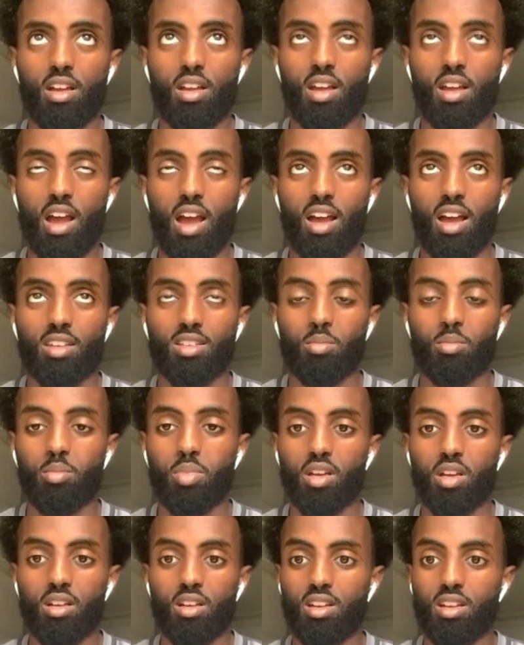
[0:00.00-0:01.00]
it has a
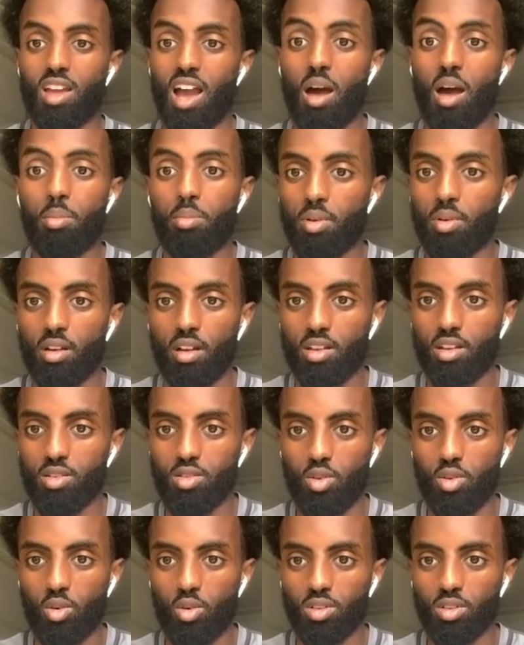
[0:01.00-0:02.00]
big gap
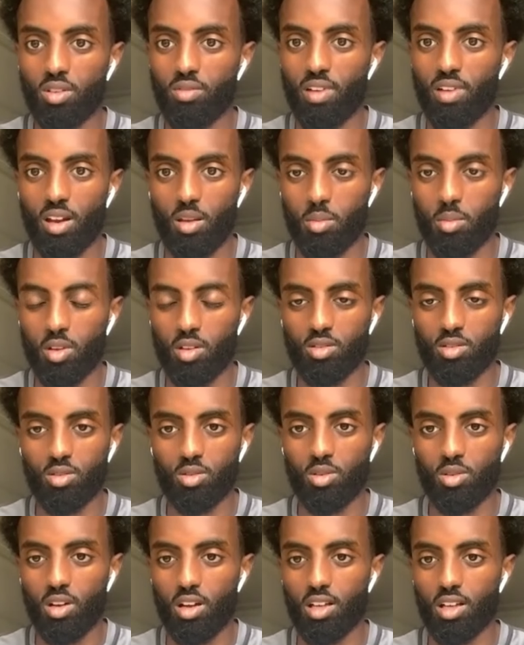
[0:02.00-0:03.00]
in your development
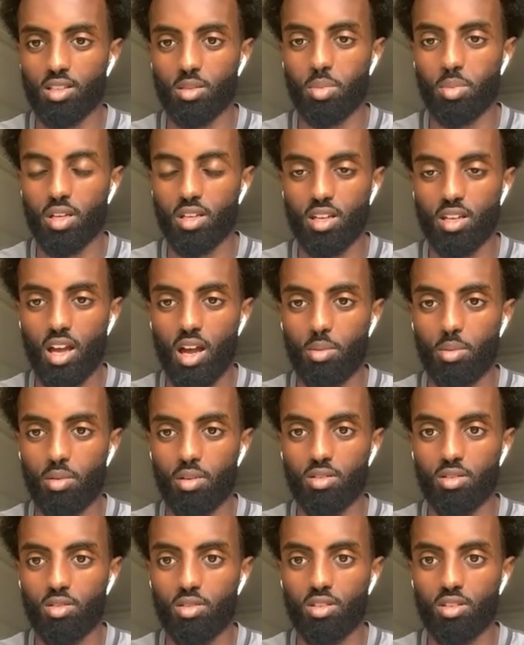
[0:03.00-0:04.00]
or has a big gap
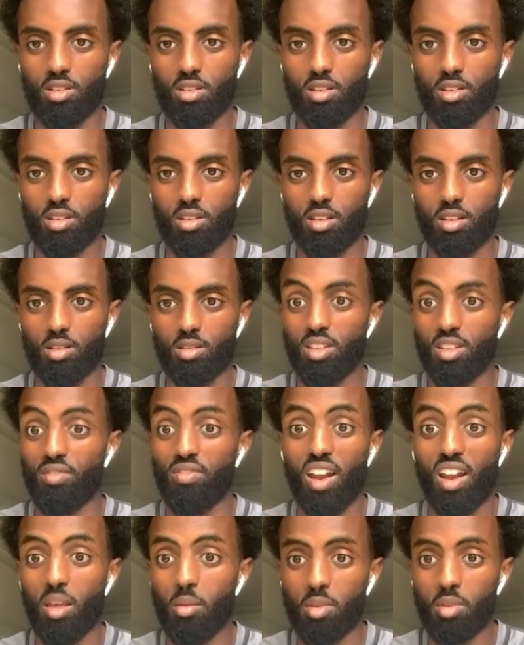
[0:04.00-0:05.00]
in your um,
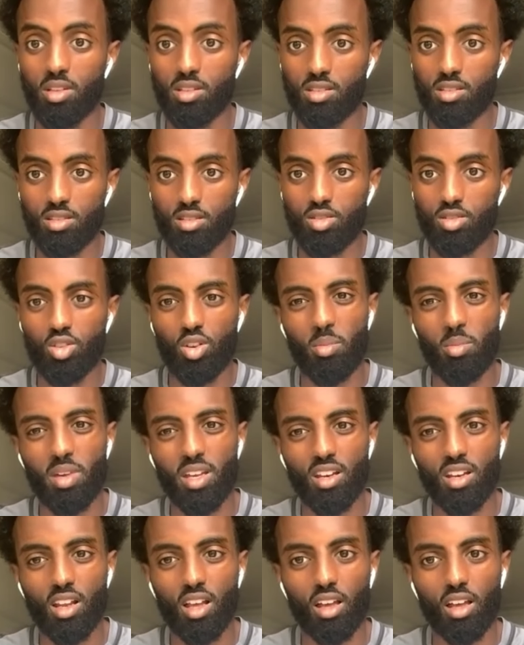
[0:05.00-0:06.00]
development. Do you know
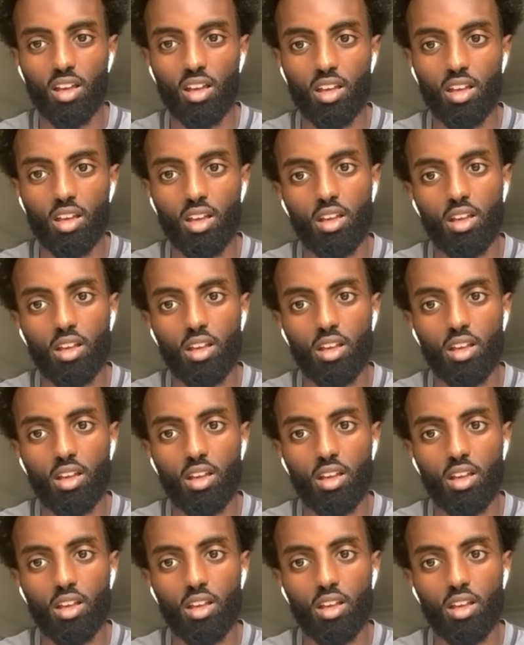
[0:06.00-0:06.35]
what I mean? Like